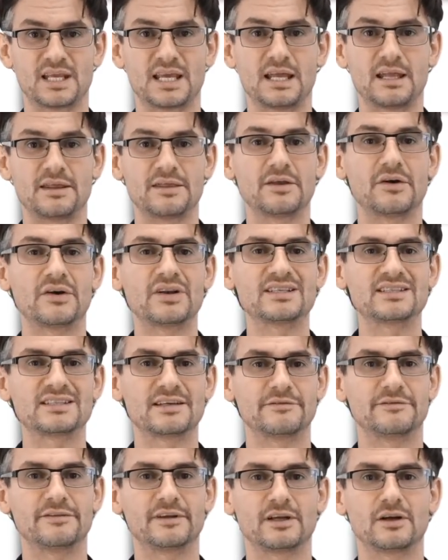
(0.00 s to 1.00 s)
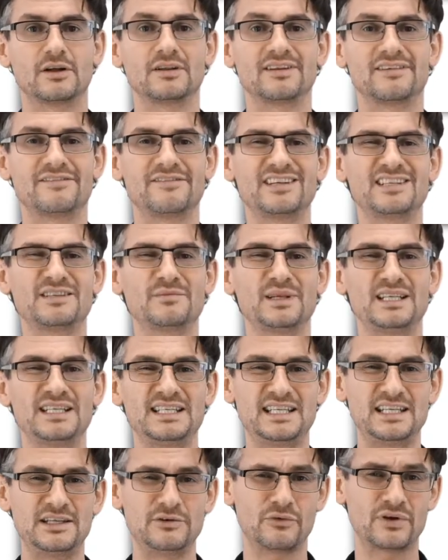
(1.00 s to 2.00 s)
There is something called a vitamin
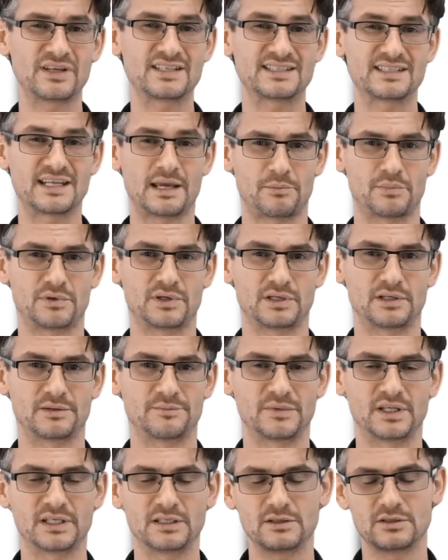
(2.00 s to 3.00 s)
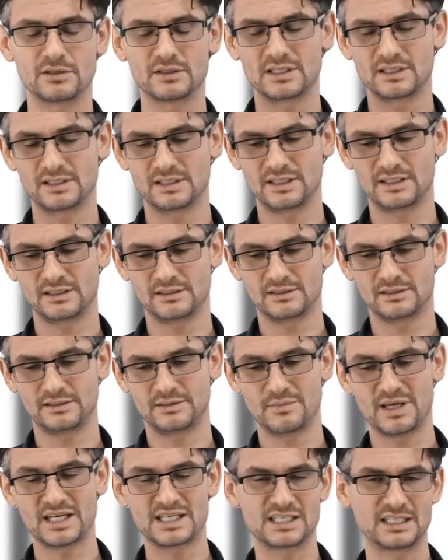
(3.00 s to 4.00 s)
D receptor, and you could uh,
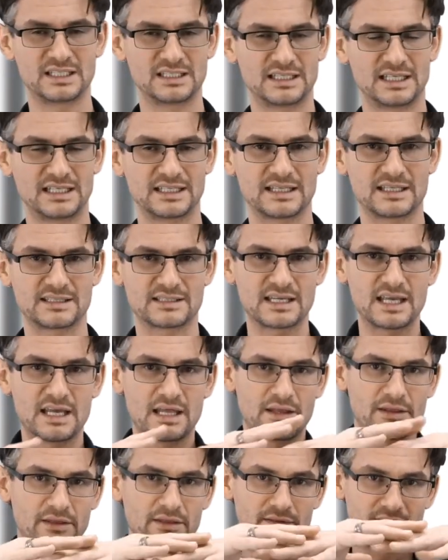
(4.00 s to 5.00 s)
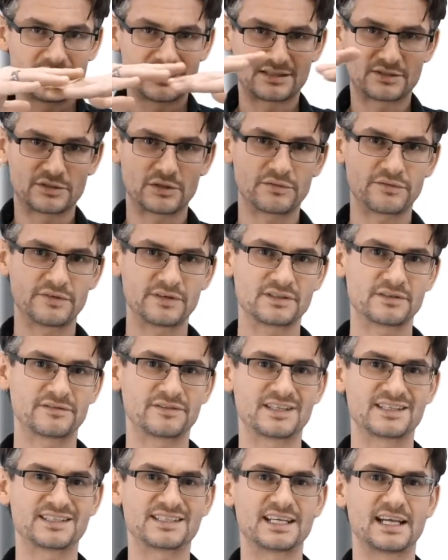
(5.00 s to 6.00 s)
imagine it like this. The surface of the
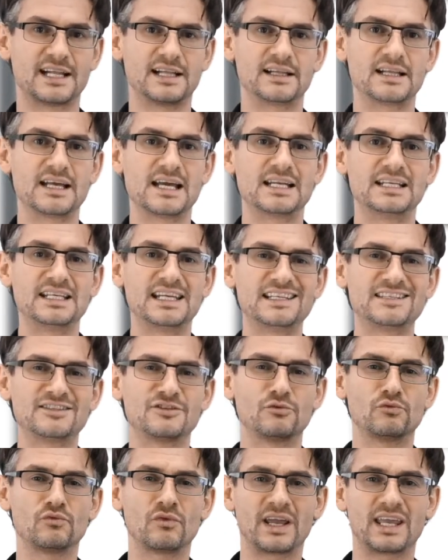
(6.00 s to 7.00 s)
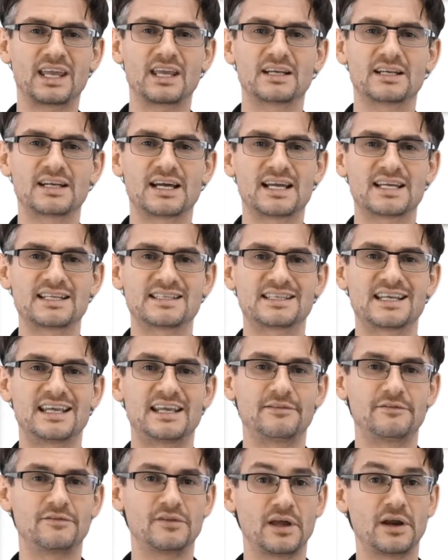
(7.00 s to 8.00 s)
cell needs to recognize
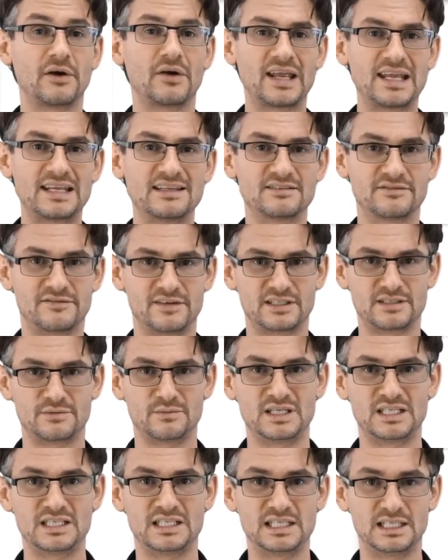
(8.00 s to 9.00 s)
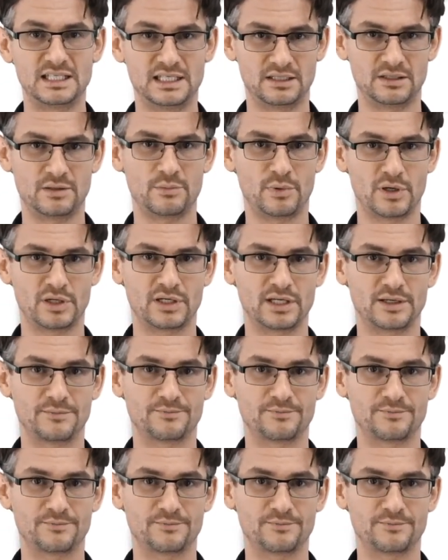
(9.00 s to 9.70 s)
if there is vitamin D in the body.